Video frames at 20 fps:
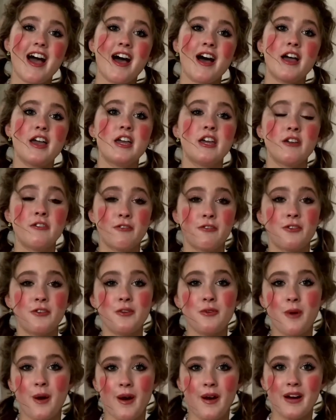If
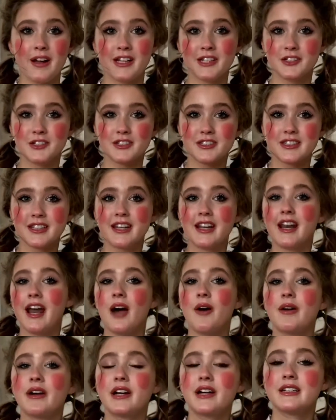you are interested in
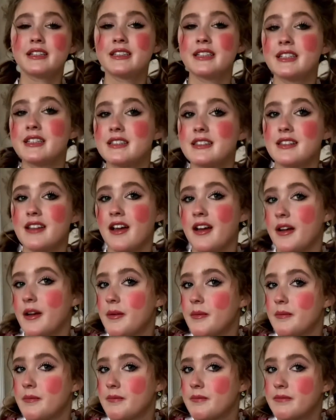how I got this
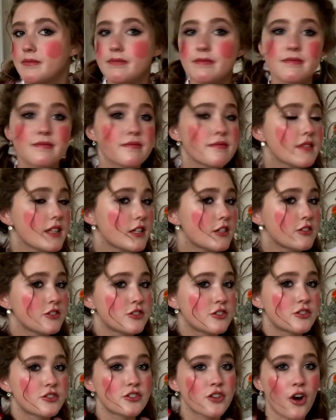
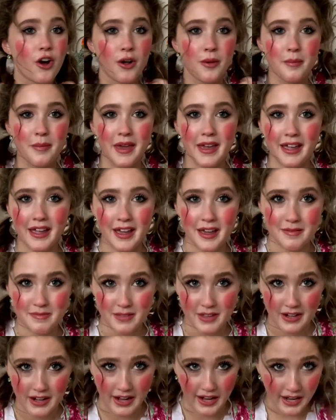doll makeup
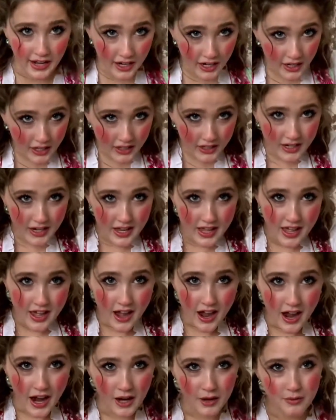and hair,
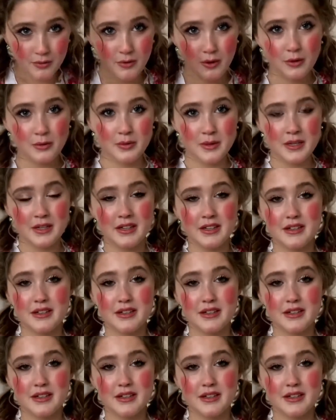I will be